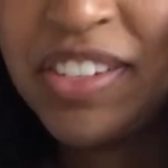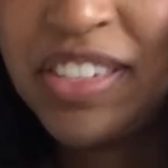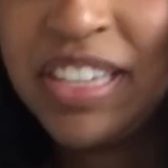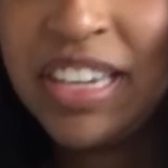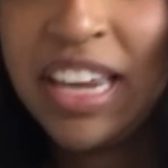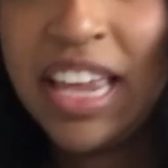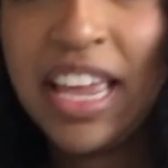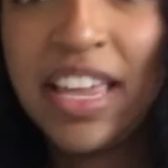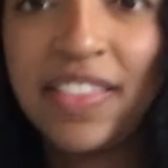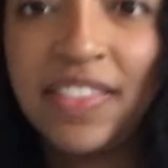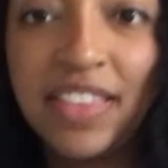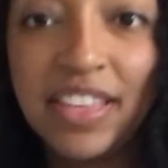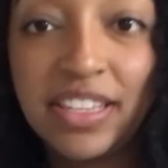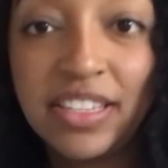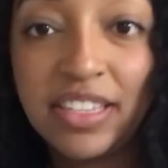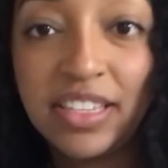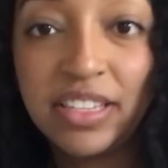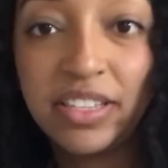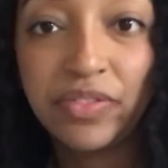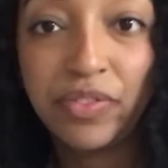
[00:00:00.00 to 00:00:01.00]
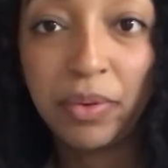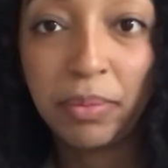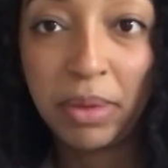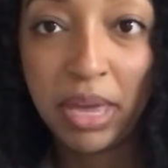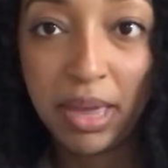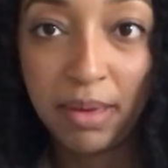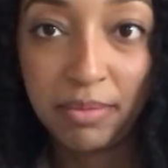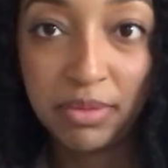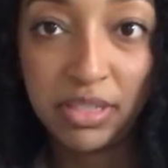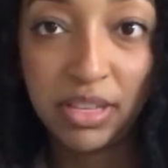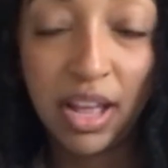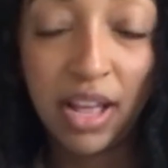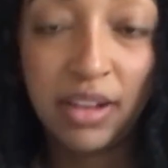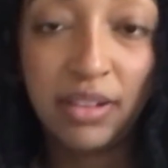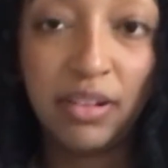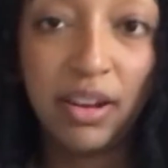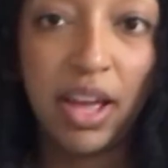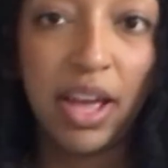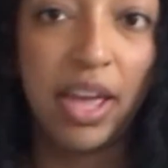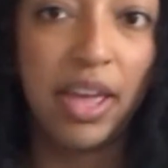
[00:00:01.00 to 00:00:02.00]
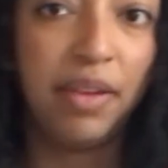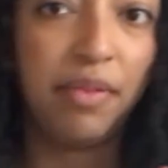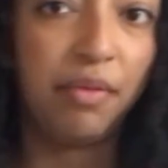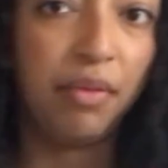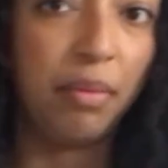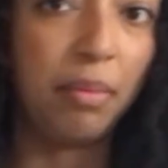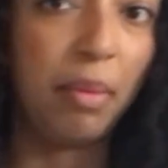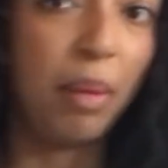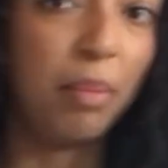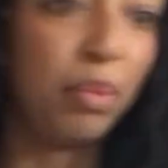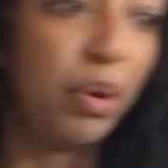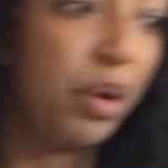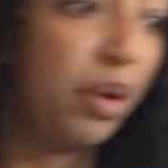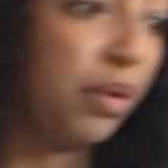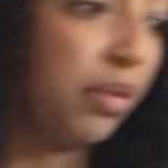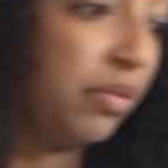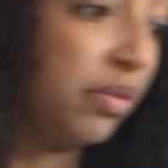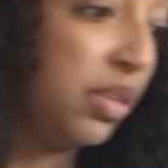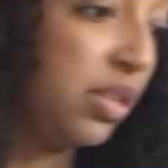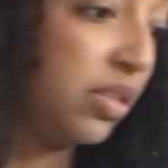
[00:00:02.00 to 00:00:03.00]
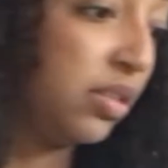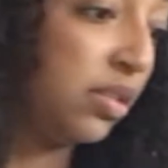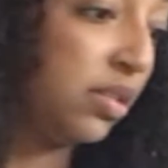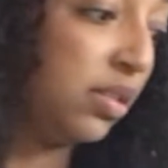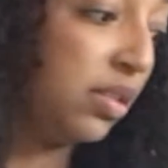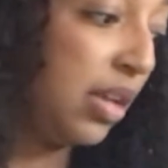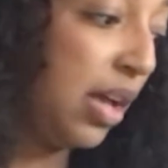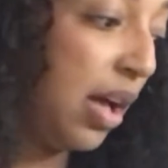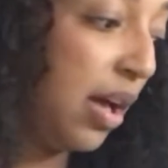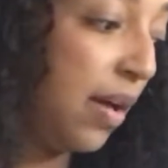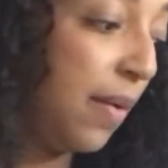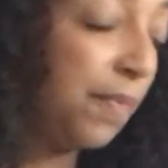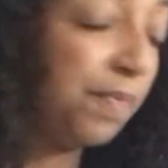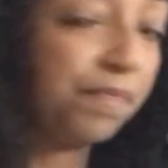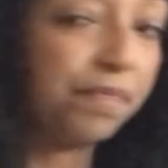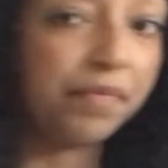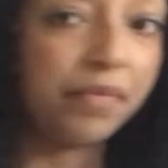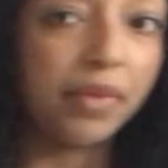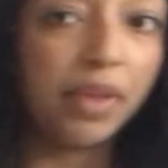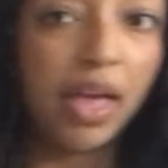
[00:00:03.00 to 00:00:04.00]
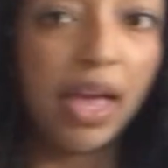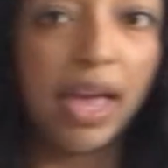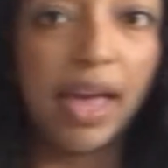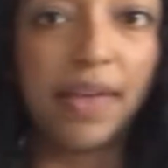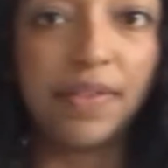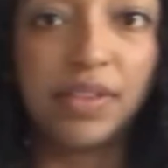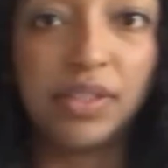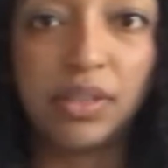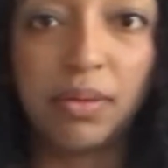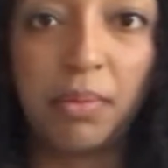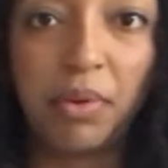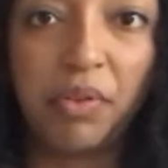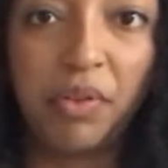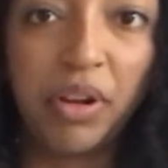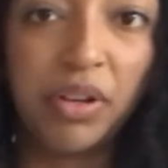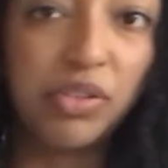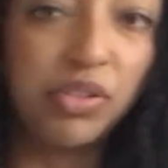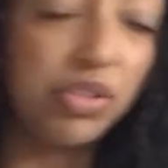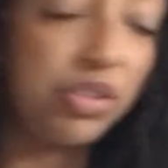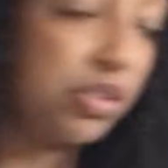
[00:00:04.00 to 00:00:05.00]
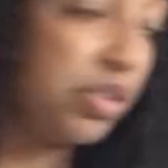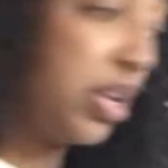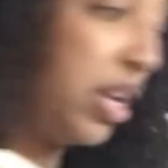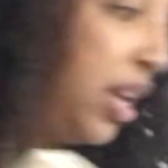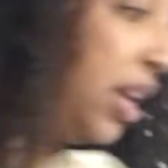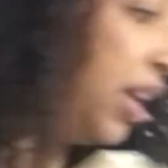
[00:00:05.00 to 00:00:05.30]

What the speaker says: seen, and this is from Amazon. I remember this, I had this on my registry.